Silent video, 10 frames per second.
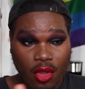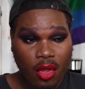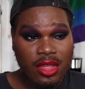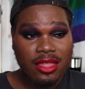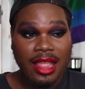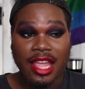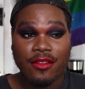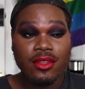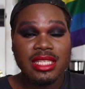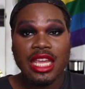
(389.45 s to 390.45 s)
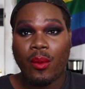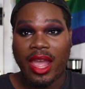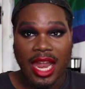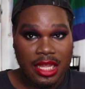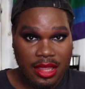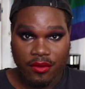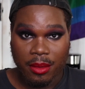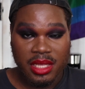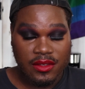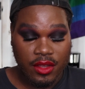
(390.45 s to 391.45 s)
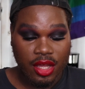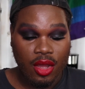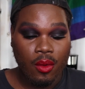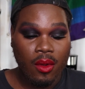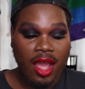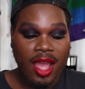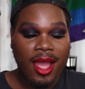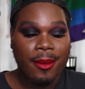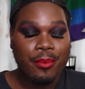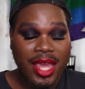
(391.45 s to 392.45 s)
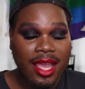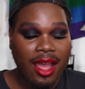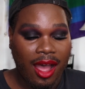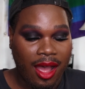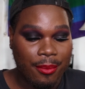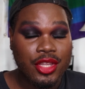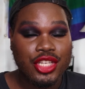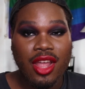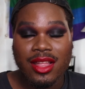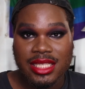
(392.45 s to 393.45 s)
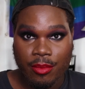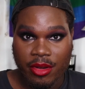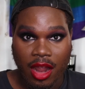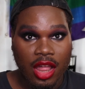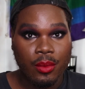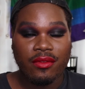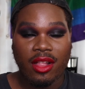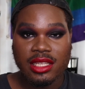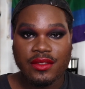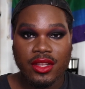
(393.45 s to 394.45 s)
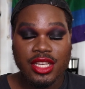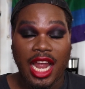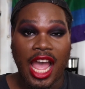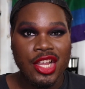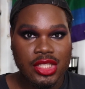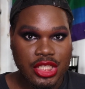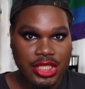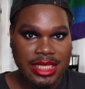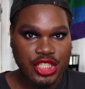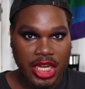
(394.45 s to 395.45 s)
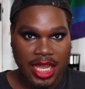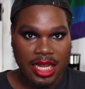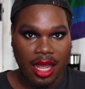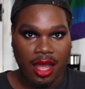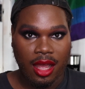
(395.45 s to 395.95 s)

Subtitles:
If you take away anything from this video, pick up the Charlotte Tilbury Hollywood Flawless Filter. I used to shade